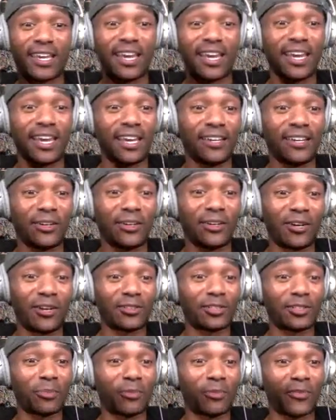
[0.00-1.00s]
and, you know,
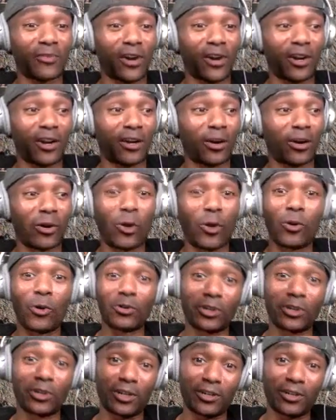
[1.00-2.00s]
some of our
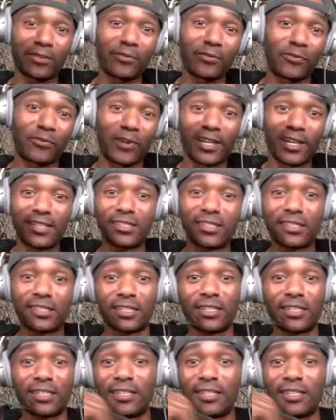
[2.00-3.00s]
older friends
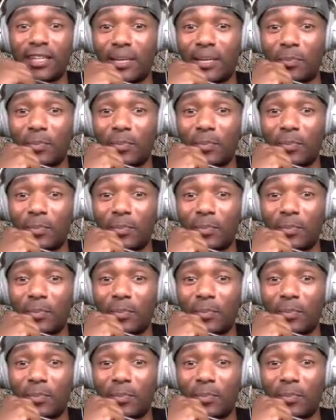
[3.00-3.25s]
and